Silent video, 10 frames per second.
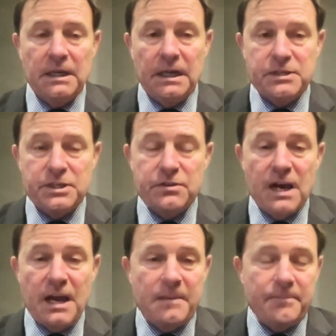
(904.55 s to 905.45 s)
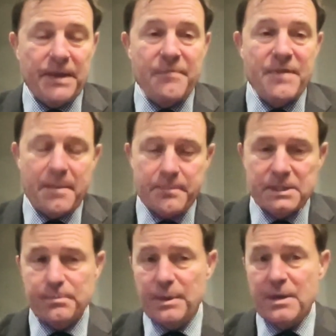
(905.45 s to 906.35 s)
and do that, and that
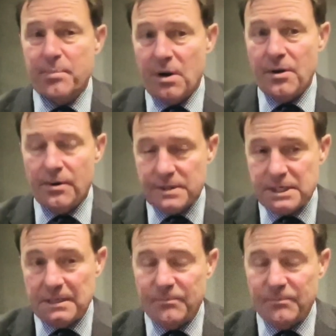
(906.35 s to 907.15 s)
must be a priority.